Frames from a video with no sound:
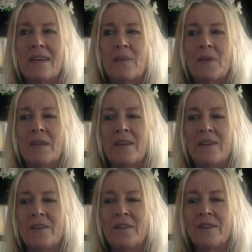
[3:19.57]
When I
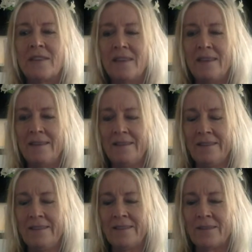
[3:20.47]
heard that the
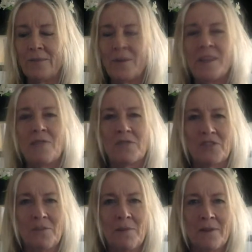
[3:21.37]
when the
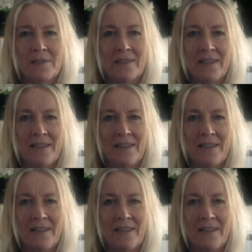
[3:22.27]
oxygen mask